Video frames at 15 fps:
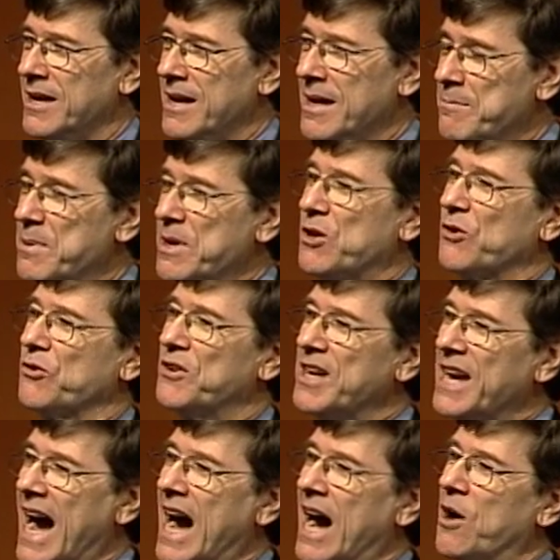because
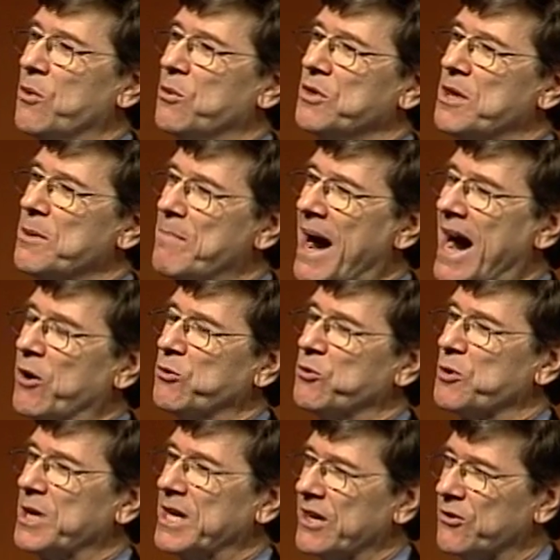now the
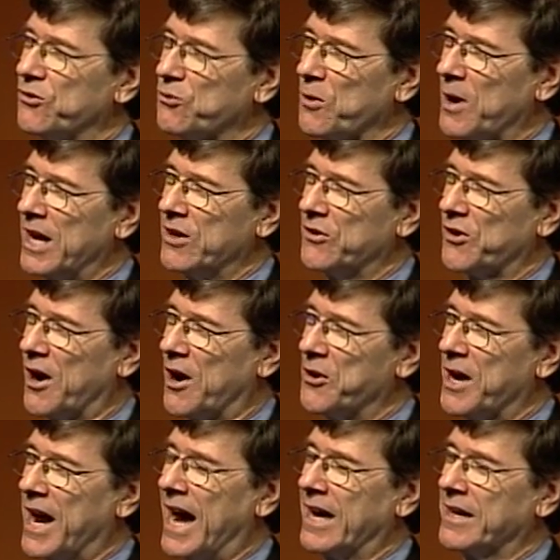boundary constraints are
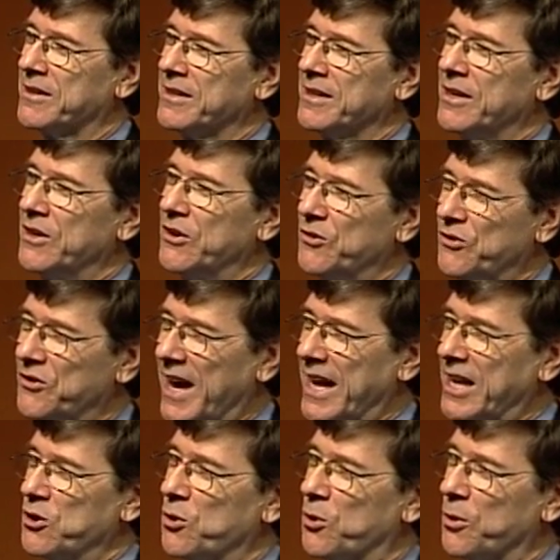not
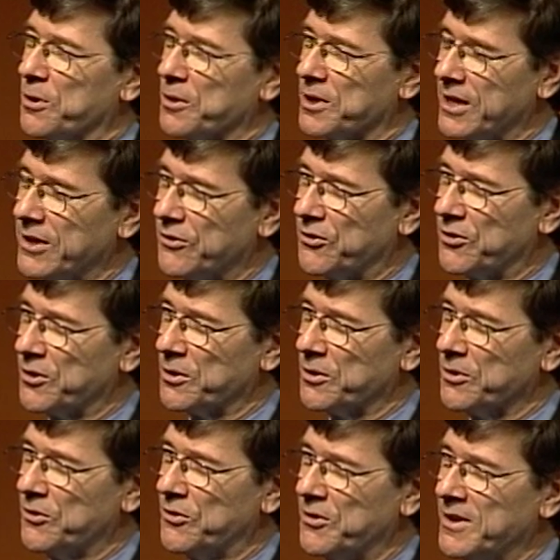second order
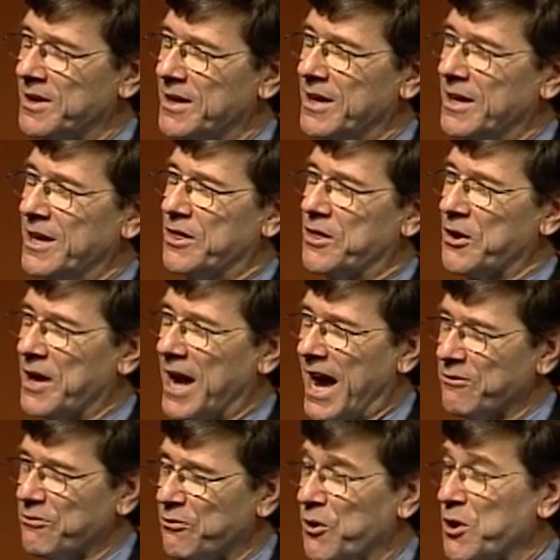concerns. They're
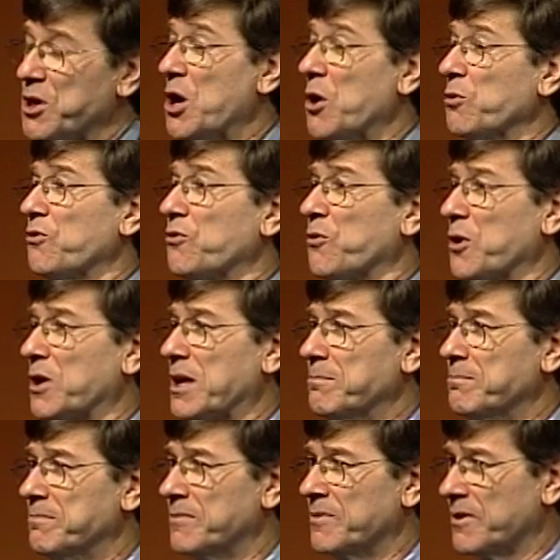not footnotes for com
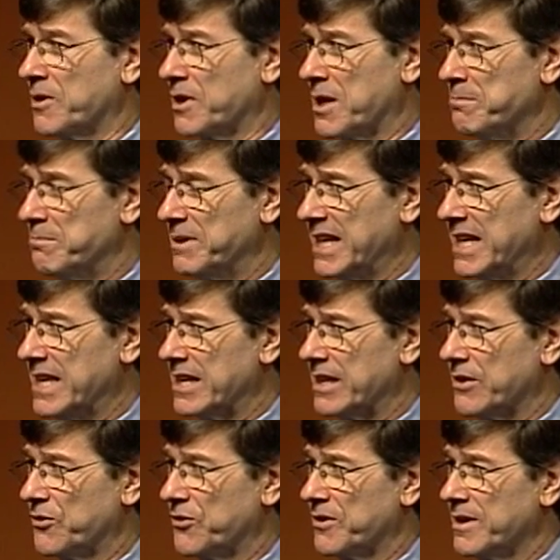
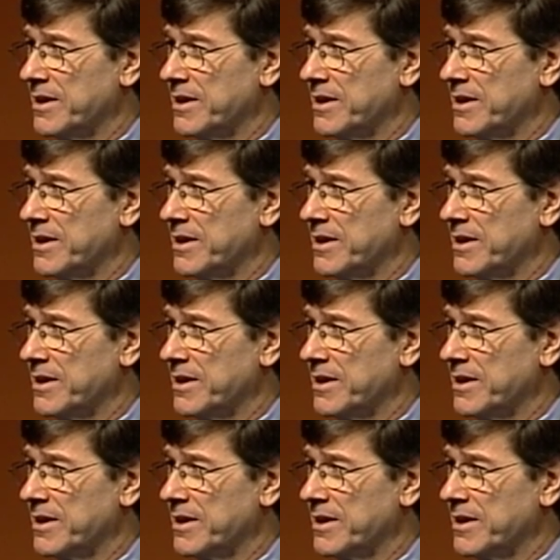completeness,